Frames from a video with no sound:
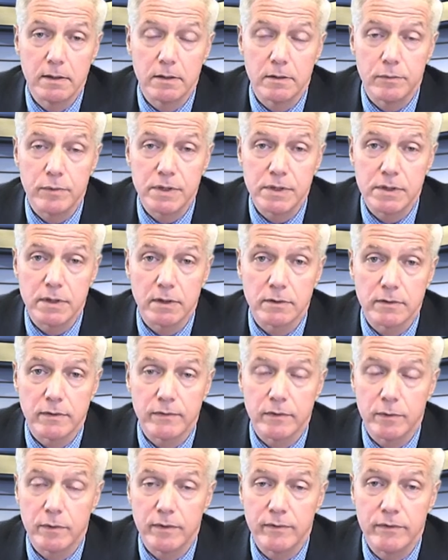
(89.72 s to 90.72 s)
The result
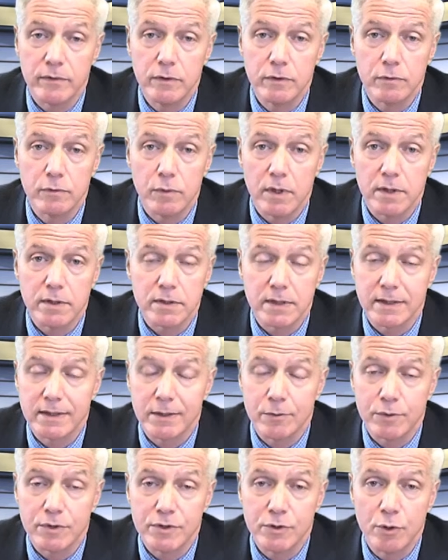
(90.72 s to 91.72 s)
of the review was
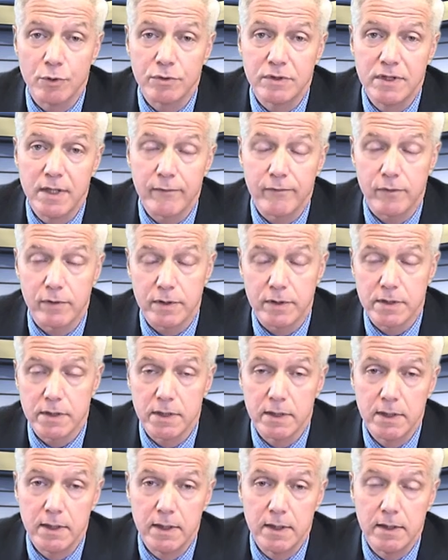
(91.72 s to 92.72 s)
that there was no
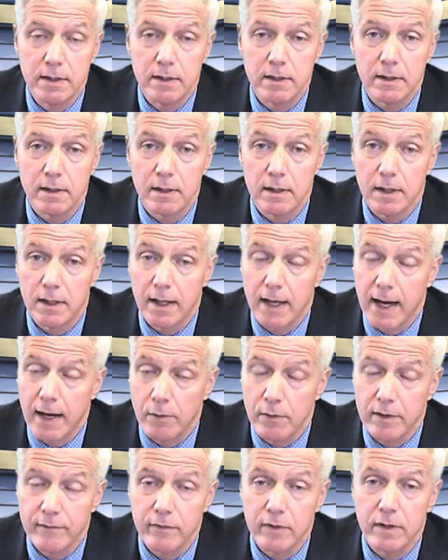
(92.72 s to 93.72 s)
difference.
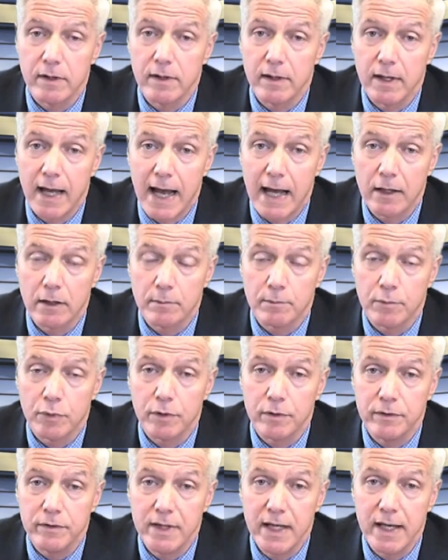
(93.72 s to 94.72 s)
However,
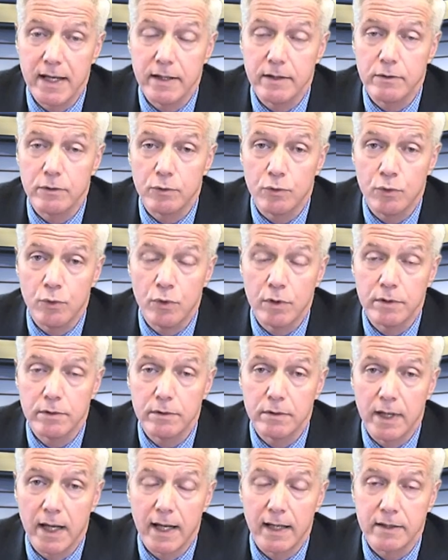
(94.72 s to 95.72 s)
Halliburton then
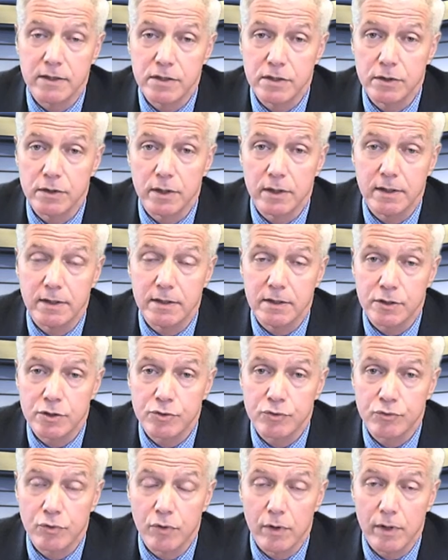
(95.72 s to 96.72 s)
ordered that study
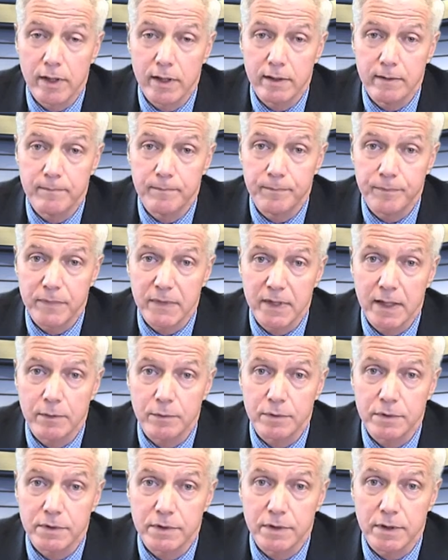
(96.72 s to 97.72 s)
destroyed.
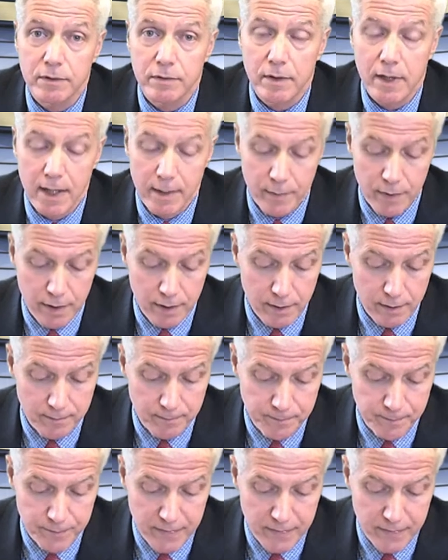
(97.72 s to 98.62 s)
That was the crime here.